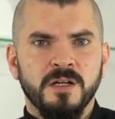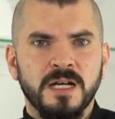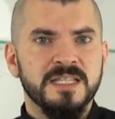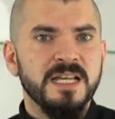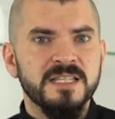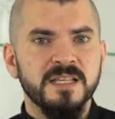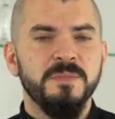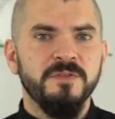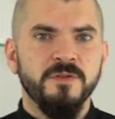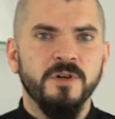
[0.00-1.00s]
As I said
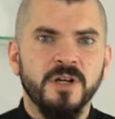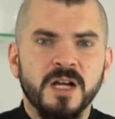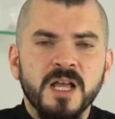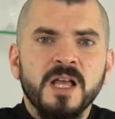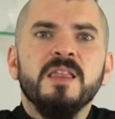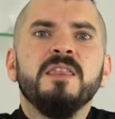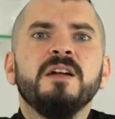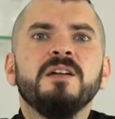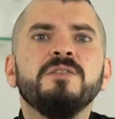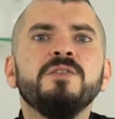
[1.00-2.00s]
before,
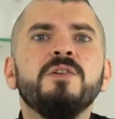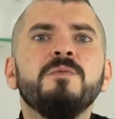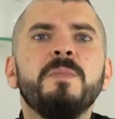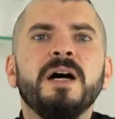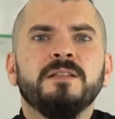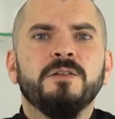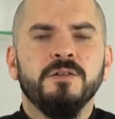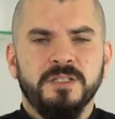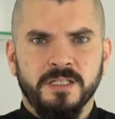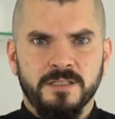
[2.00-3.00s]
there are no bad
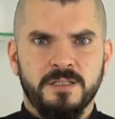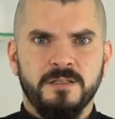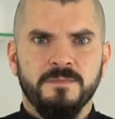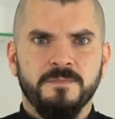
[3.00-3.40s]
cocktails.